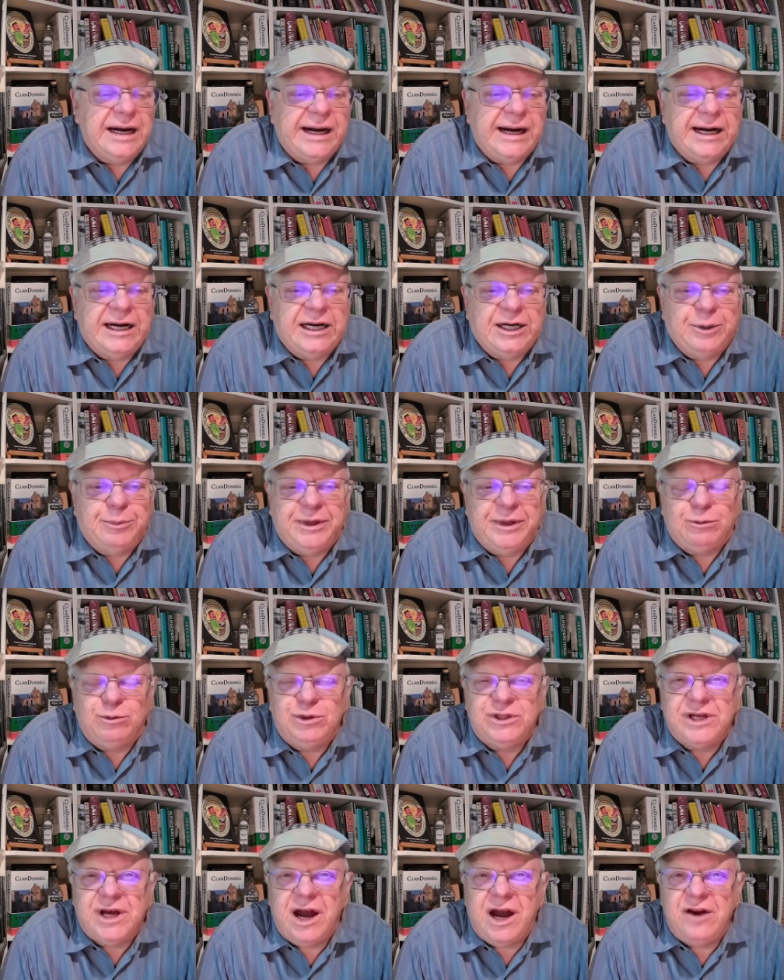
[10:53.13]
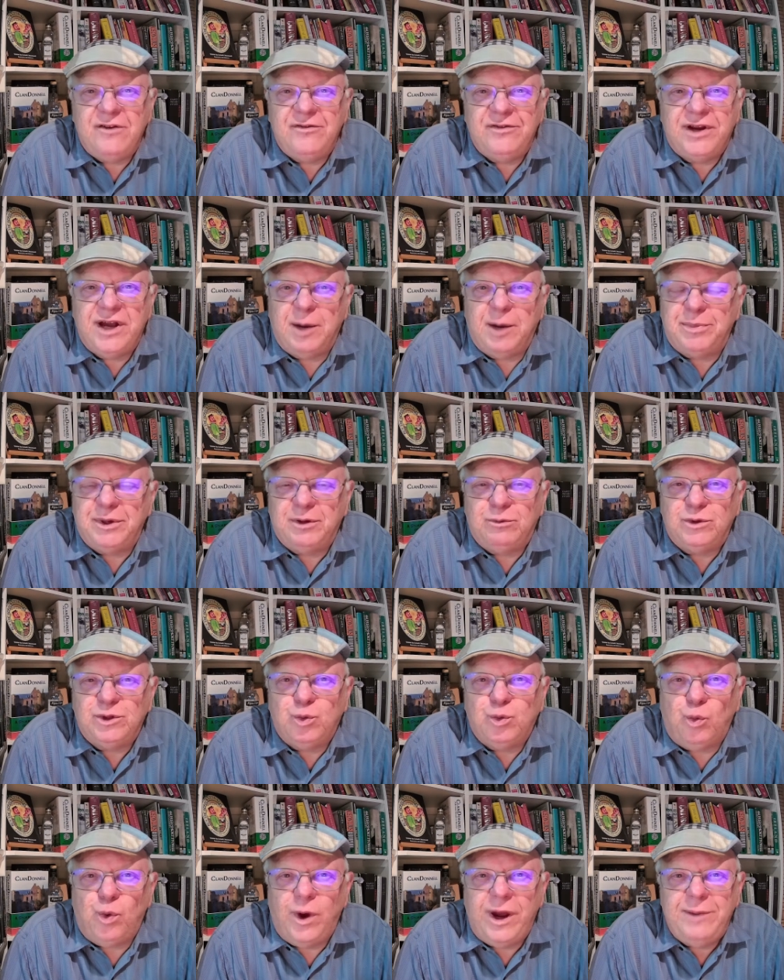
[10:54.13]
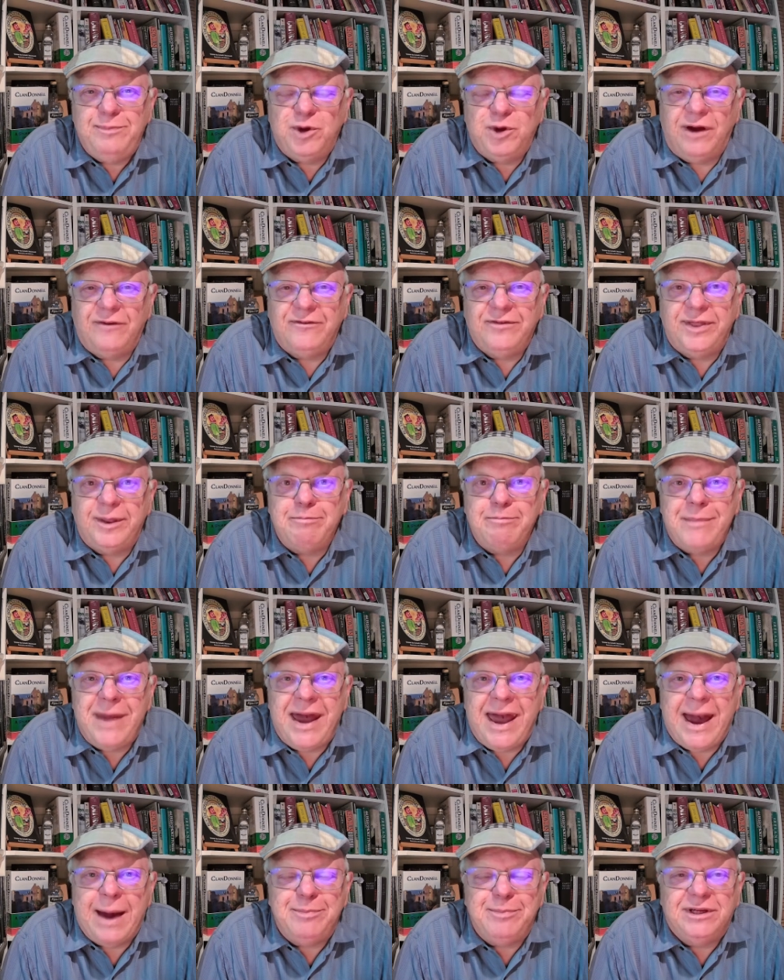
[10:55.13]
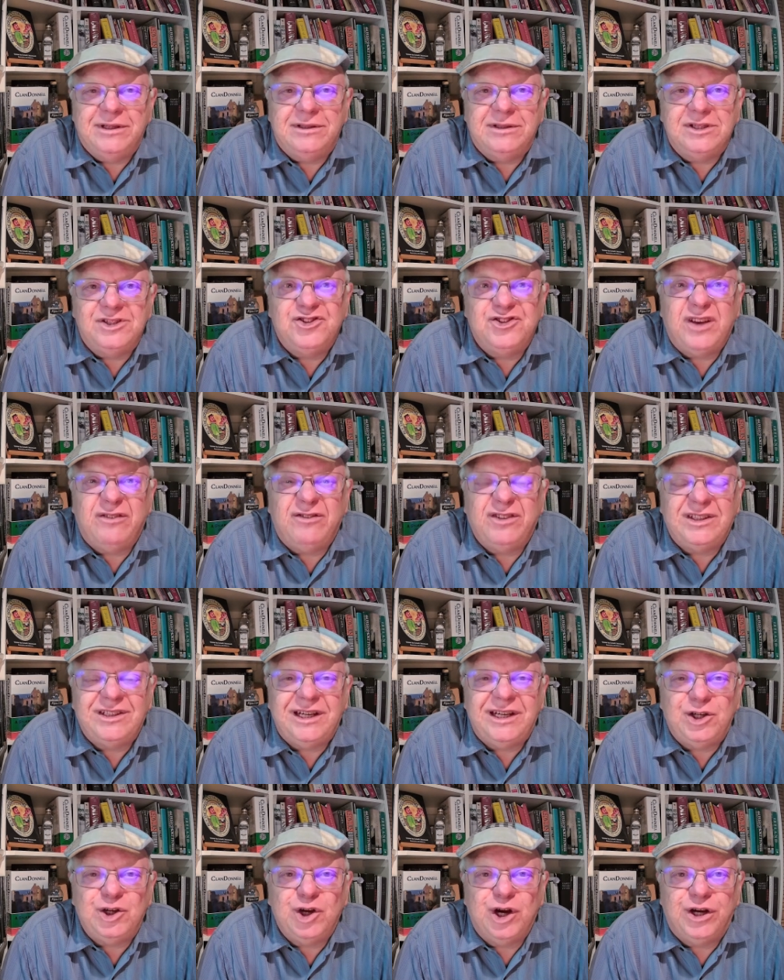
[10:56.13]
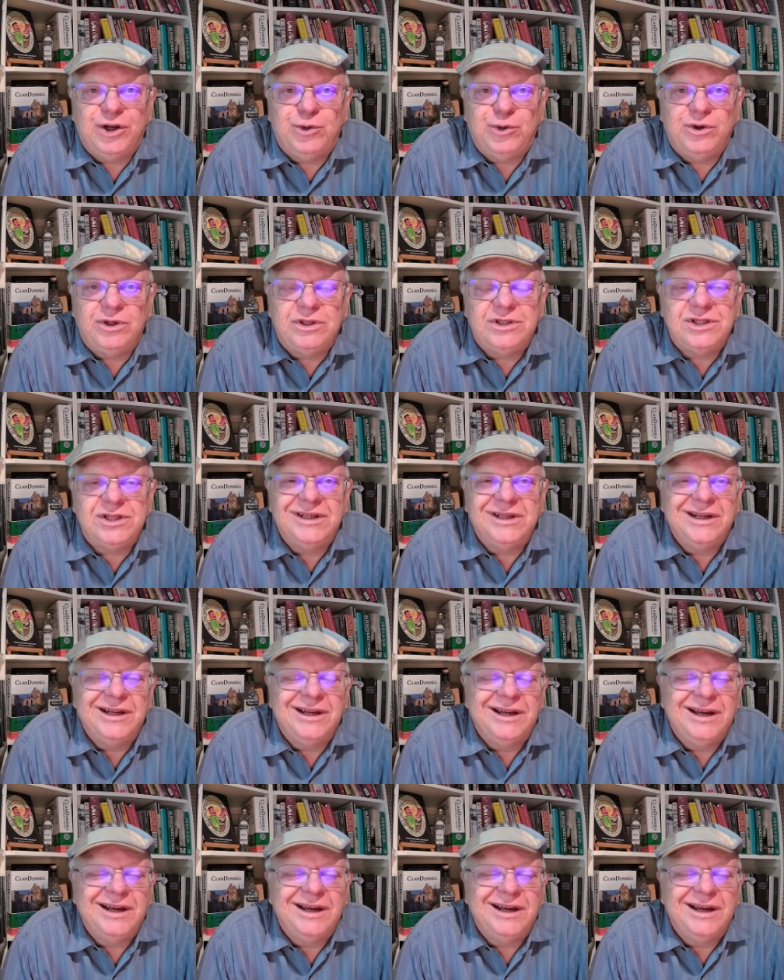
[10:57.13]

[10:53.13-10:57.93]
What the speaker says: But it was carved up. It was wiped off the map in the 1700s.